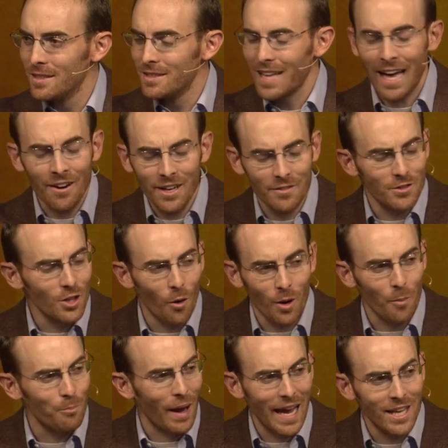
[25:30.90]
I don't even know what
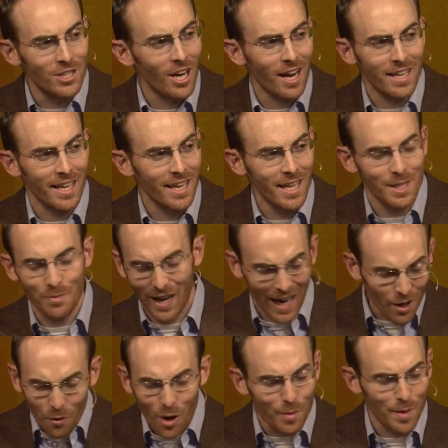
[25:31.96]
a peacock is, but I
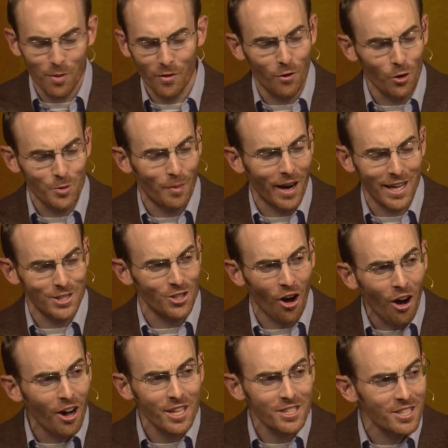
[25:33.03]
don't want to be provoked by its
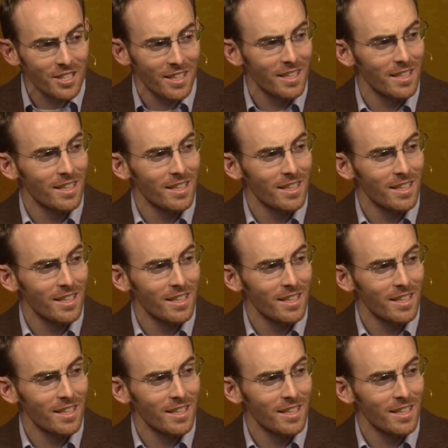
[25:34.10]
taunts.